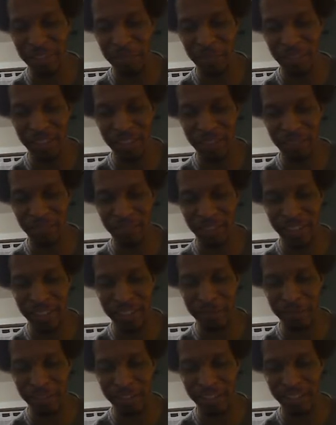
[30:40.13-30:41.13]
What's the
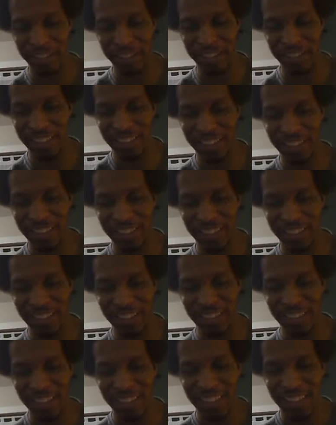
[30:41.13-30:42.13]
strategy? Yeah,
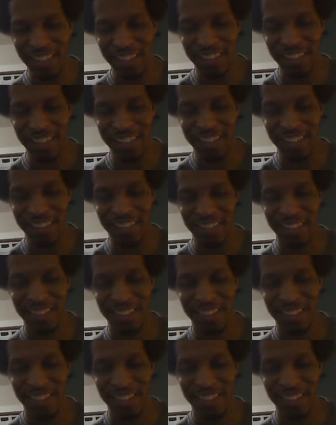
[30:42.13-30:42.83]
it's hard to tell.